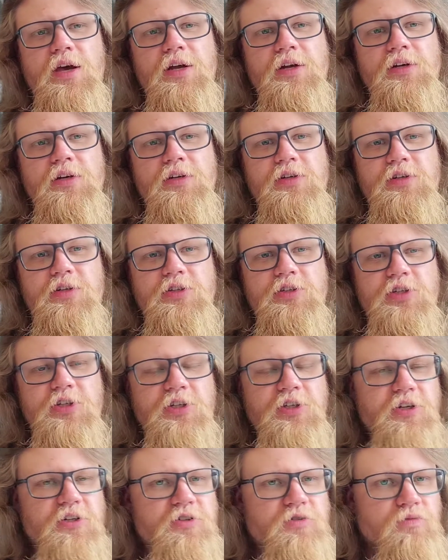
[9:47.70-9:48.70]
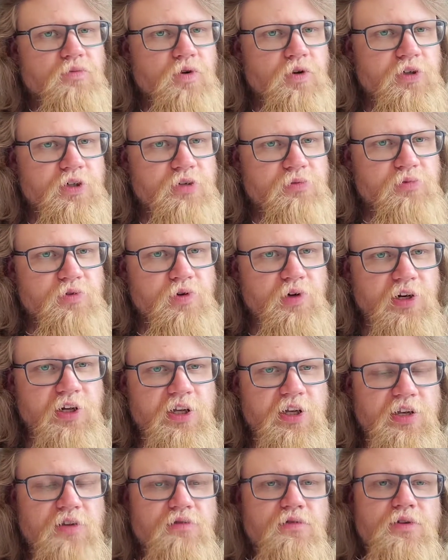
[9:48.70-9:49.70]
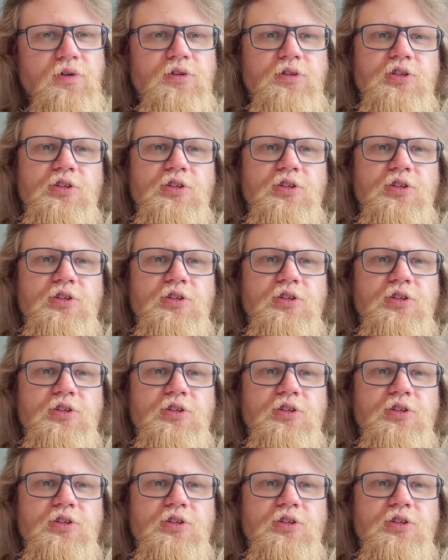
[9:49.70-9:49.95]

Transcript: And she doesn't want him to leave.